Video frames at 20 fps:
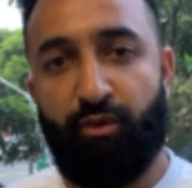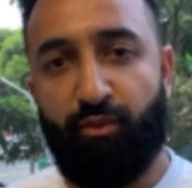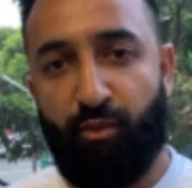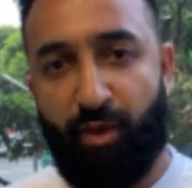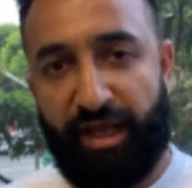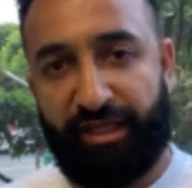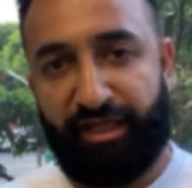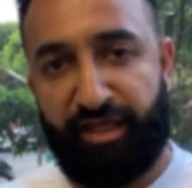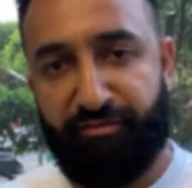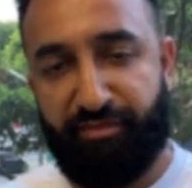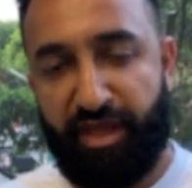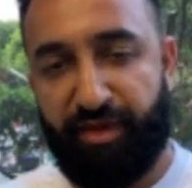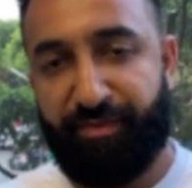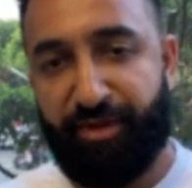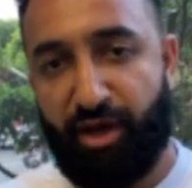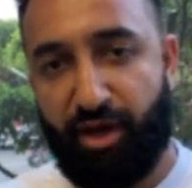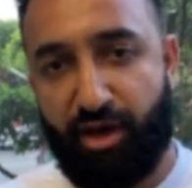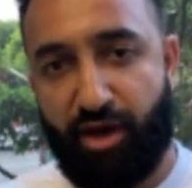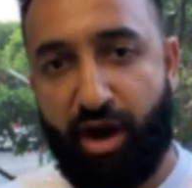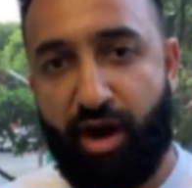While it may
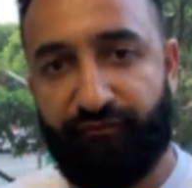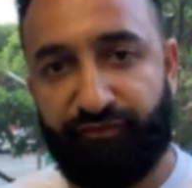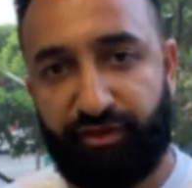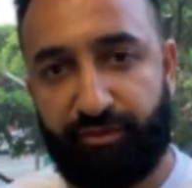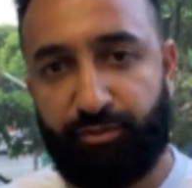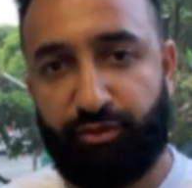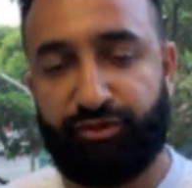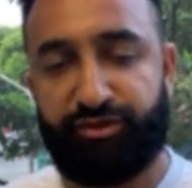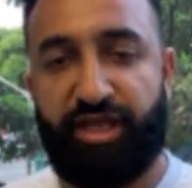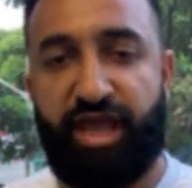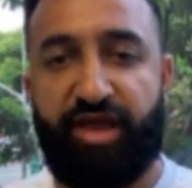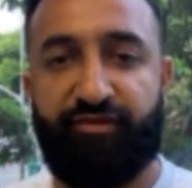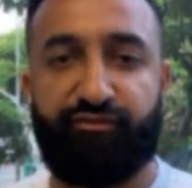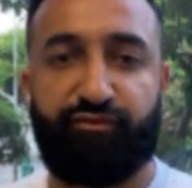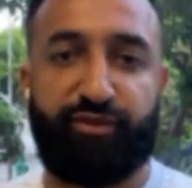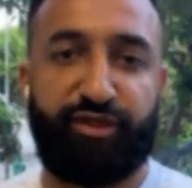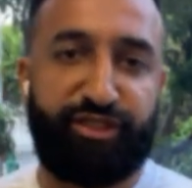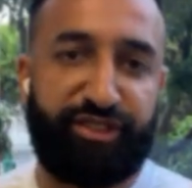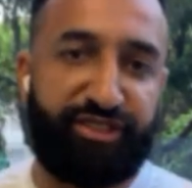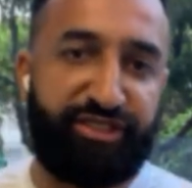be uncomfortable to
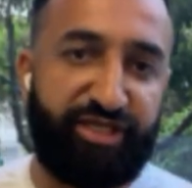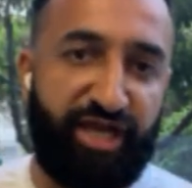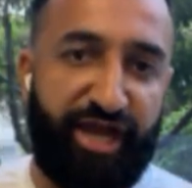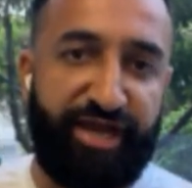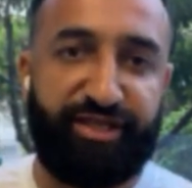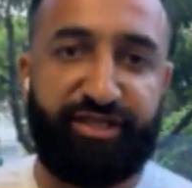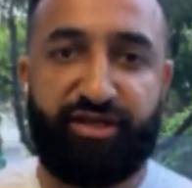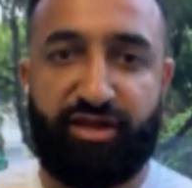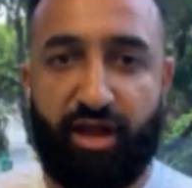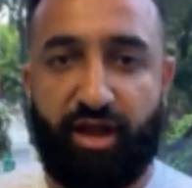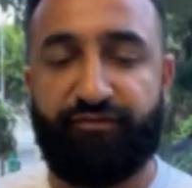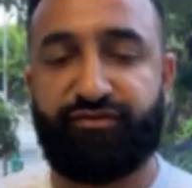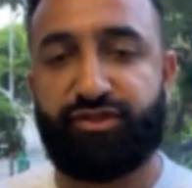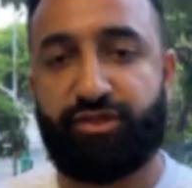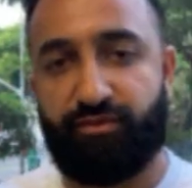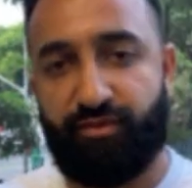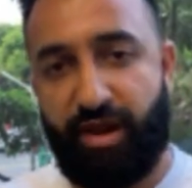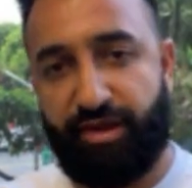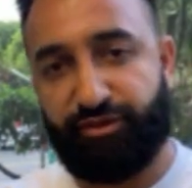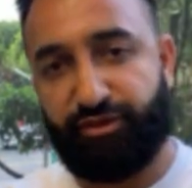have really tight
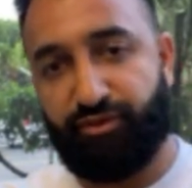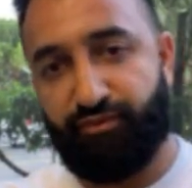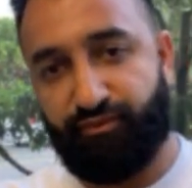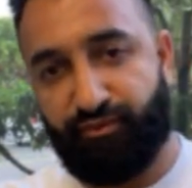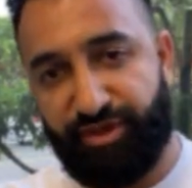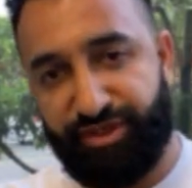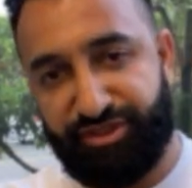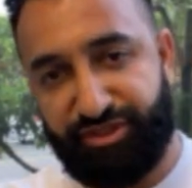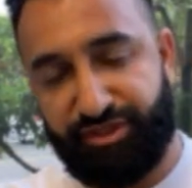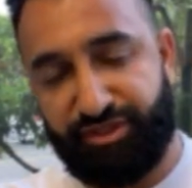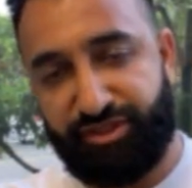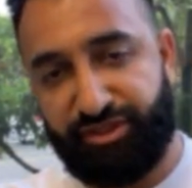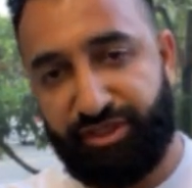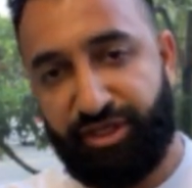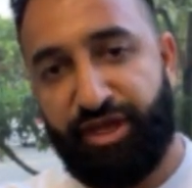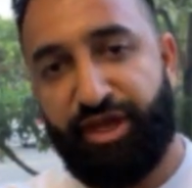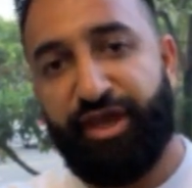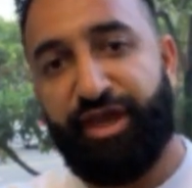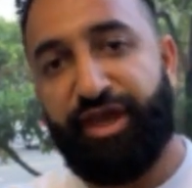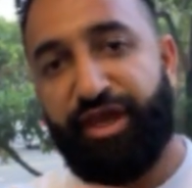cuffs around your
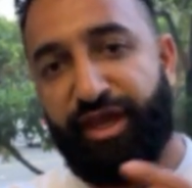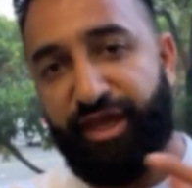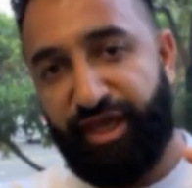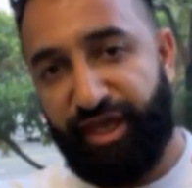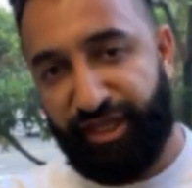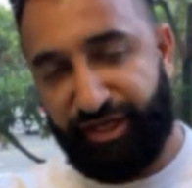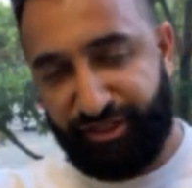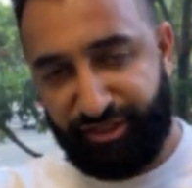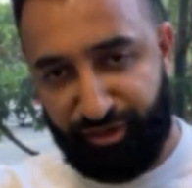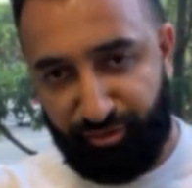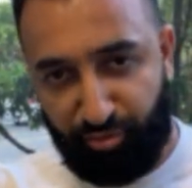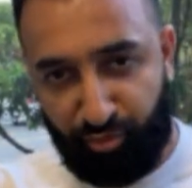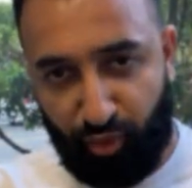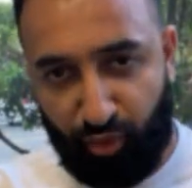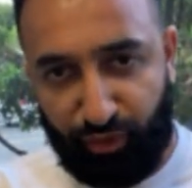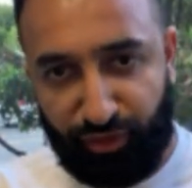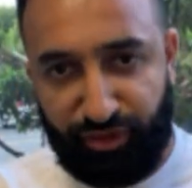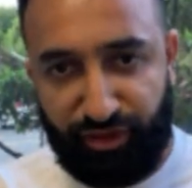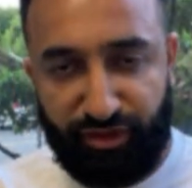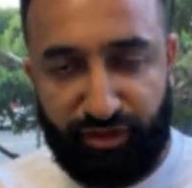wrists, it is
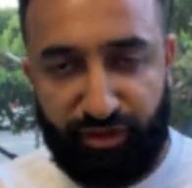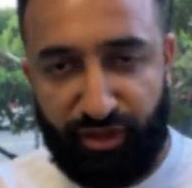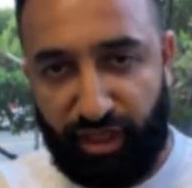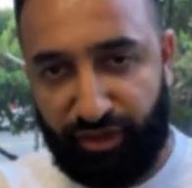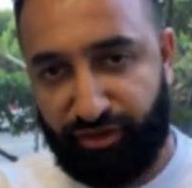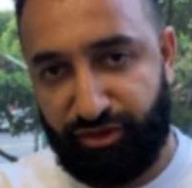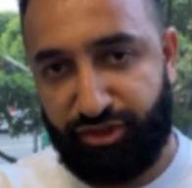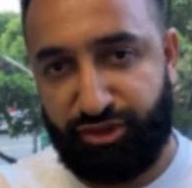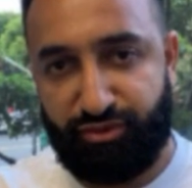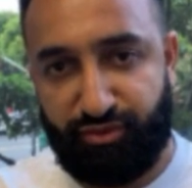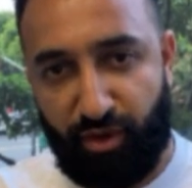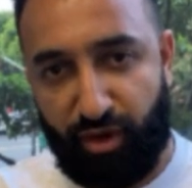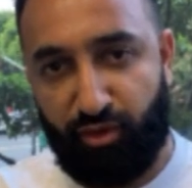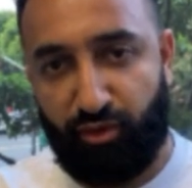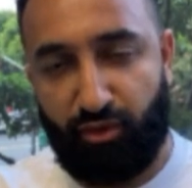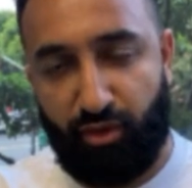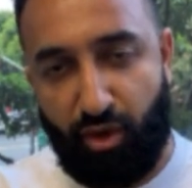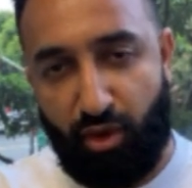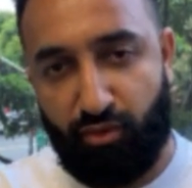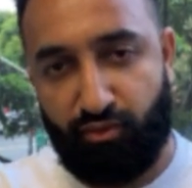important not to
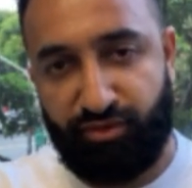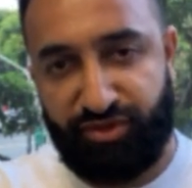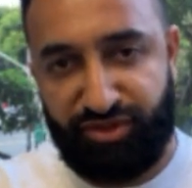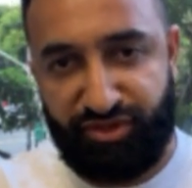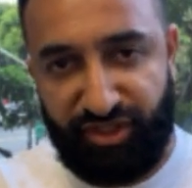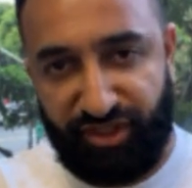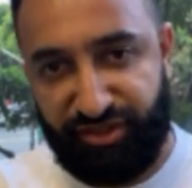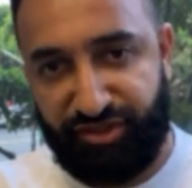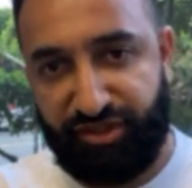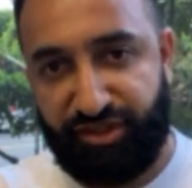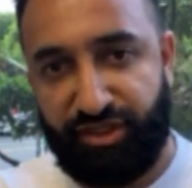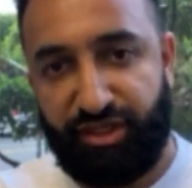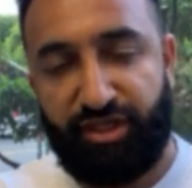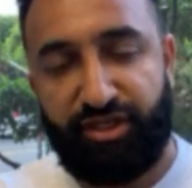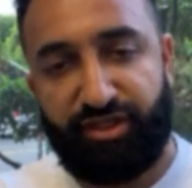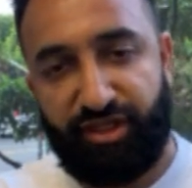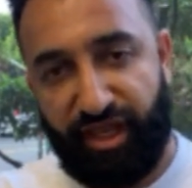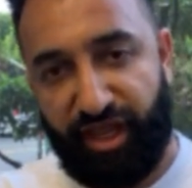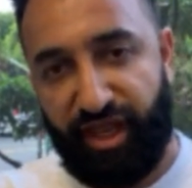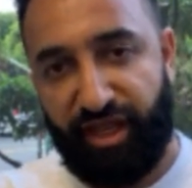struggle or resist
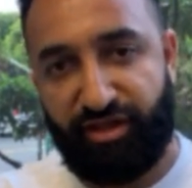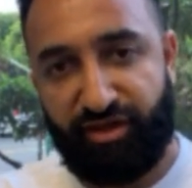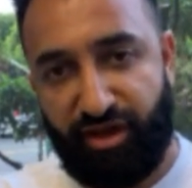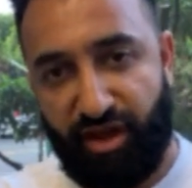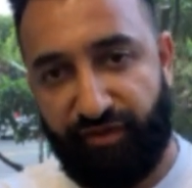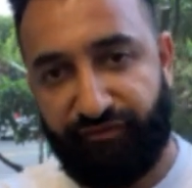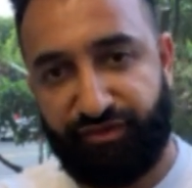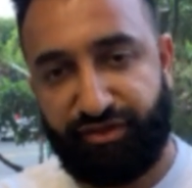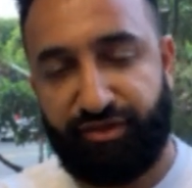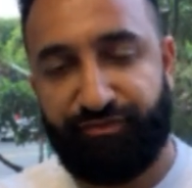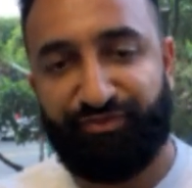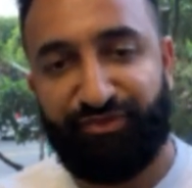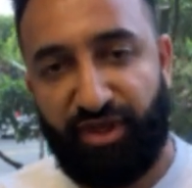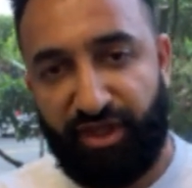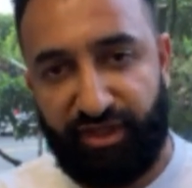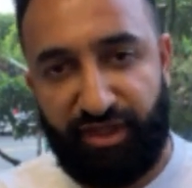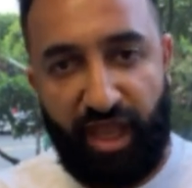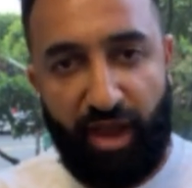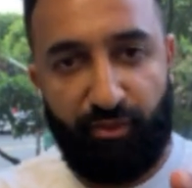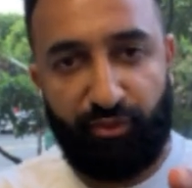the handcuffs.
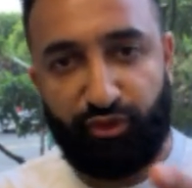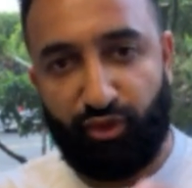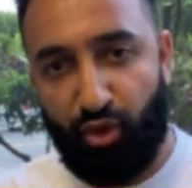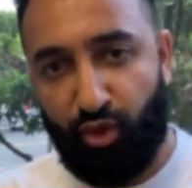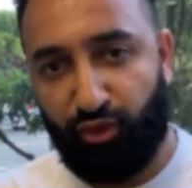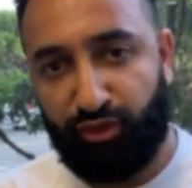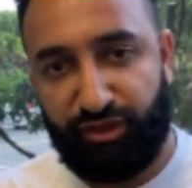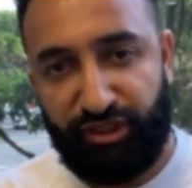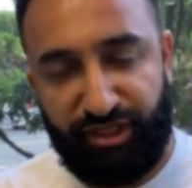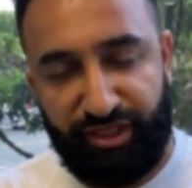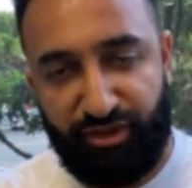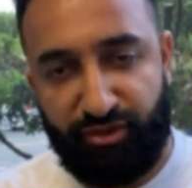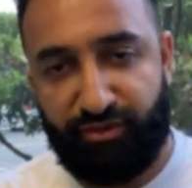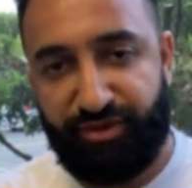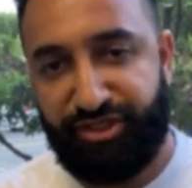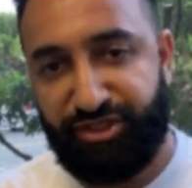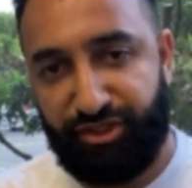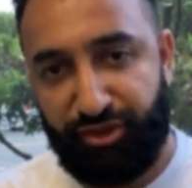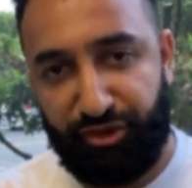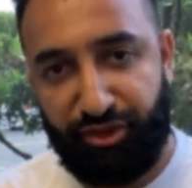That would only
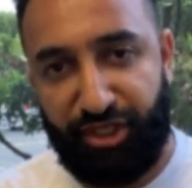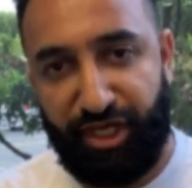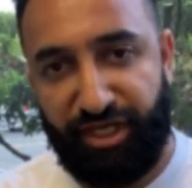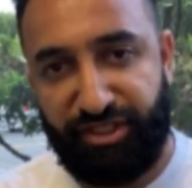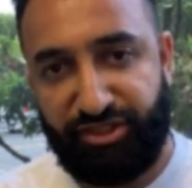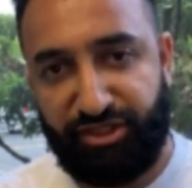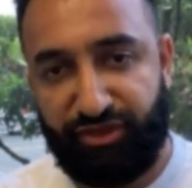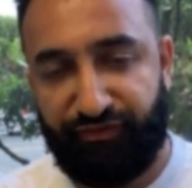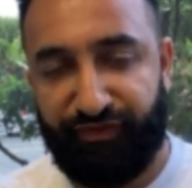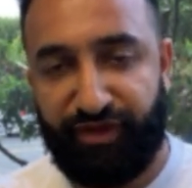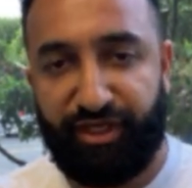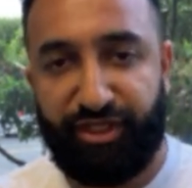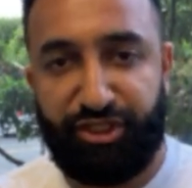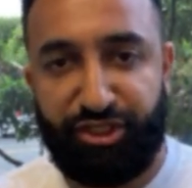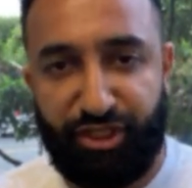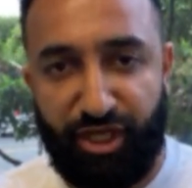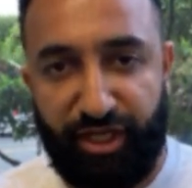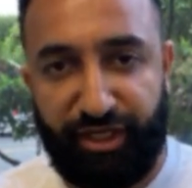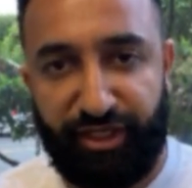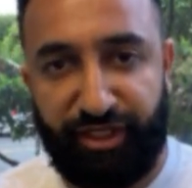increase your chances of getting
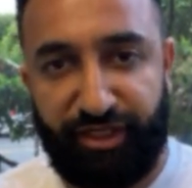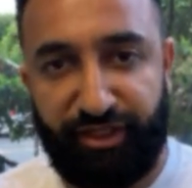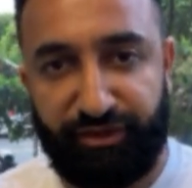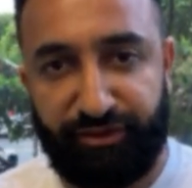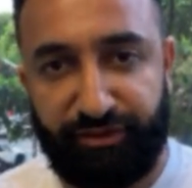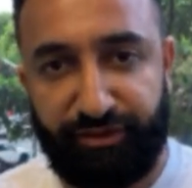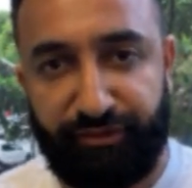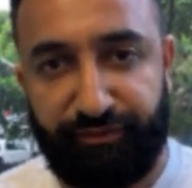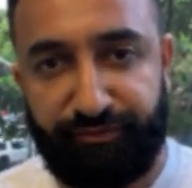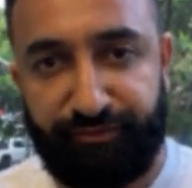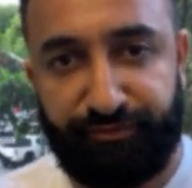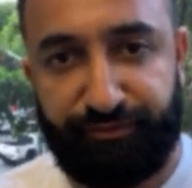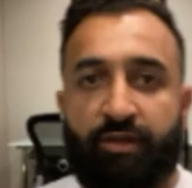shot and killed.